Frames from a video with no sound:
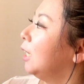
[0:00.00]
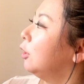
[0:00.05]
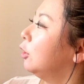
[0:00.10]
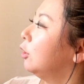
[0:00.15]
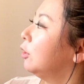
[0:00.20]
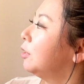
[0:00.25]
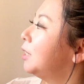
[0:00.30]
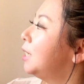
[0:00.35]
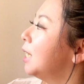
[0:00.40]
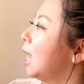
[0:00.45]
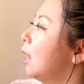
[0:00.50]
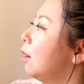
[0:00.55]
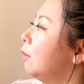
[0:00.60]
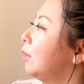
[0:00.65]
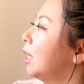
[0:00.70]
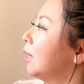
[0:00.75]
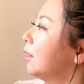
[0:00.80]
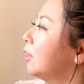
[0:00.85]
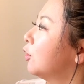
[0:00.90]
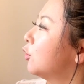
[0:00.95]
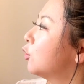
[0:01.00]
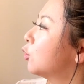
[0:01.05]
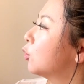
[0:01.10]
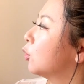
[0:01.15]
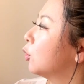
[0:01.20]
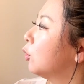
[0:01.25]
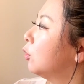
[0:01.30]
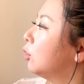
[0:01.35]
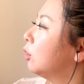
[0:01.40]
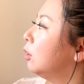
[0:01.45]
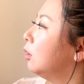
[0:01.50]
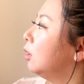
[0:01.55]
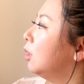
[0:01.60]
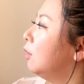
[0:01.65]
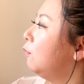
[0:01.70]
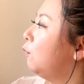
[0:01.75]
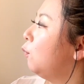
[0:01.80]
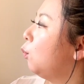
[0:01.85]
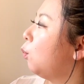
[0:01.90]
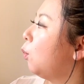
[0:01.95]
looked down at the circle
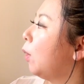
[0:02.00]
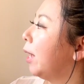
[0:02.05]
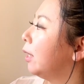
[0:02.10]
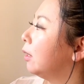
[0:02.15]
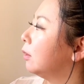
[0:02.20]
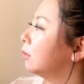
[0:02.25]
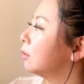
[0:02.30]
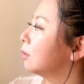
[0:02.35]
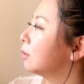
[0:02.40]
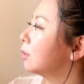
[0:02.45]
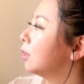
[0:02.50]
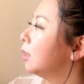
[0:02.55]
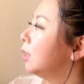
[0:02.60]
of whales